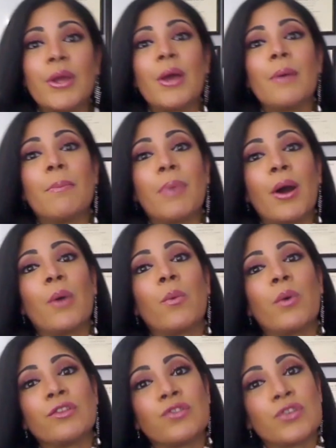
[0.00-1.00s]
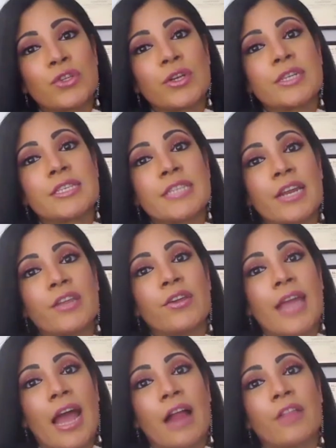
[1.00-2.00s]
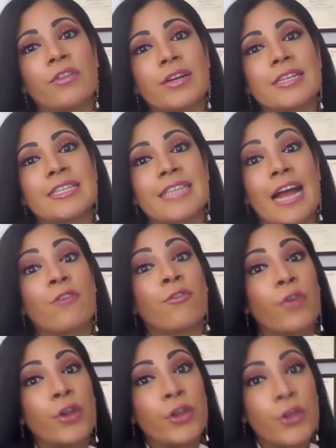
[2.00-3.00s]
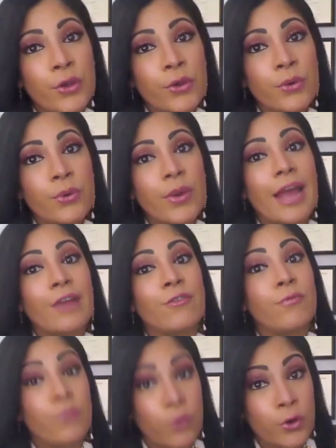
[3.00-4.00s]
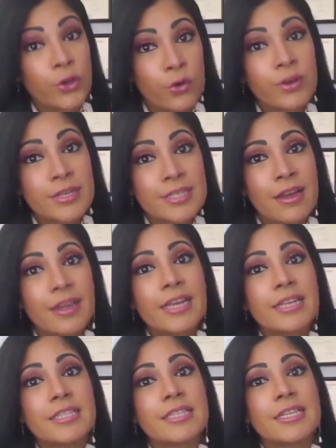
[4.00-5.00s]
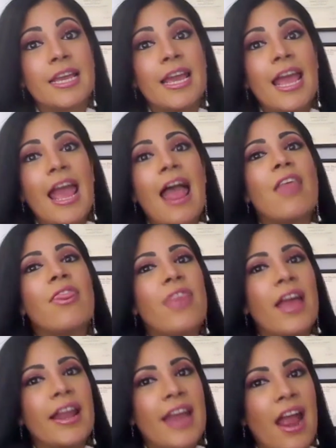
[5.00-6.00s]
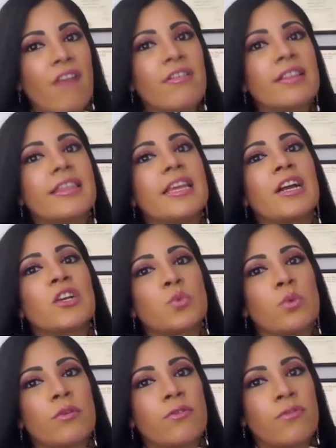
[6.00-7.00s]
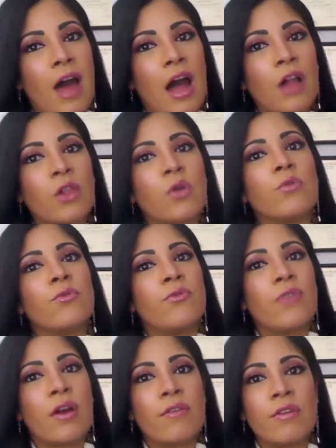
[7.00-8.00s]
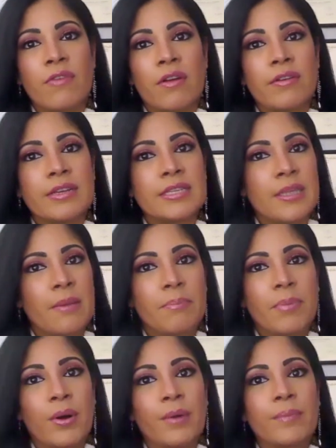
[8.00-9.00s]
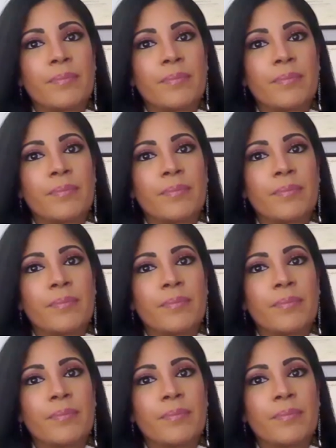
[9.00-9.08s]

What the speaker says: But once you start setting your calendar aside for you and for your studies, then everything else will follow very, very simple.